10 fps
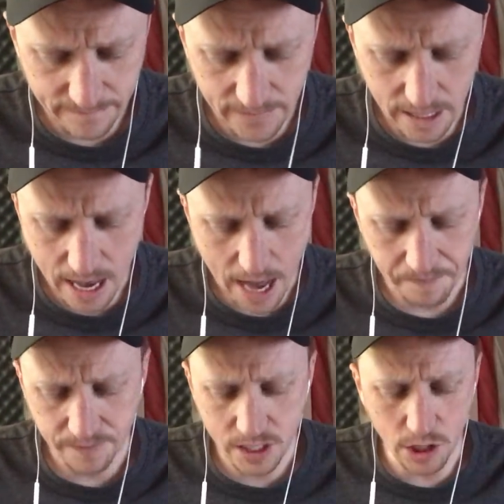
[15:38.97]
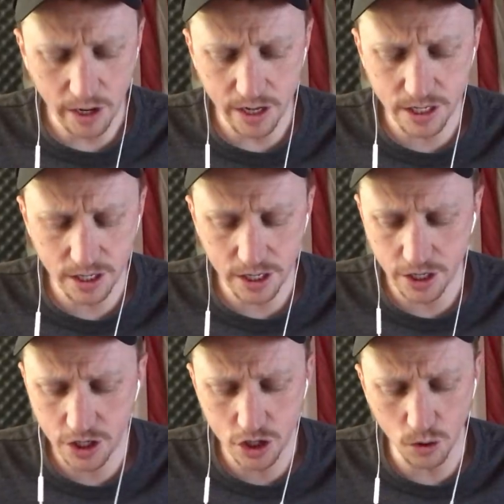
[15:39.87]
yeah, so his
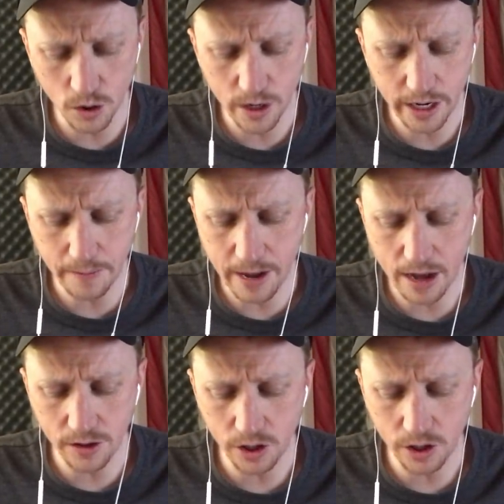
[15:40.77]
his story about